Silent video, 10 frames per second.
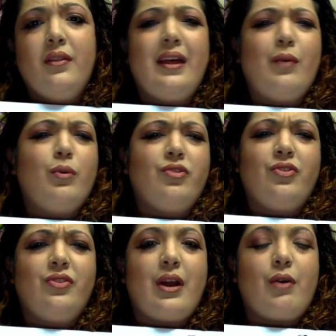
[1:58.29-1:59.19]
that were
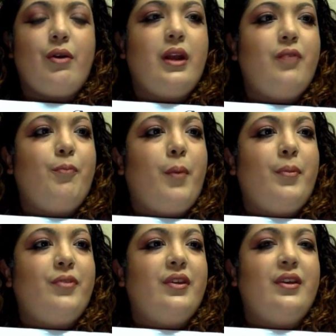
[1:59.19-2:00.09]
just decorative
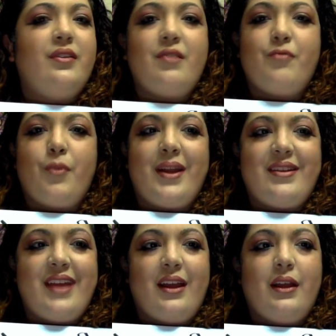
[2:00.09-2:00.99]
purposes and for my
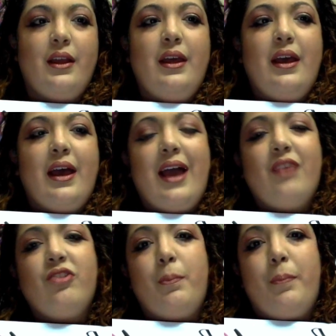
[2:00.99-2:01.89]
parents. I
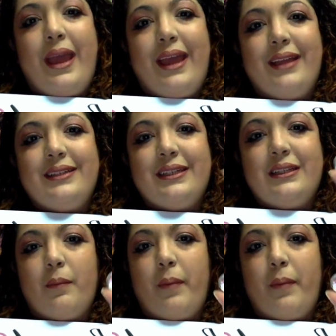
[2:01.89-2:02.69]
actually painted the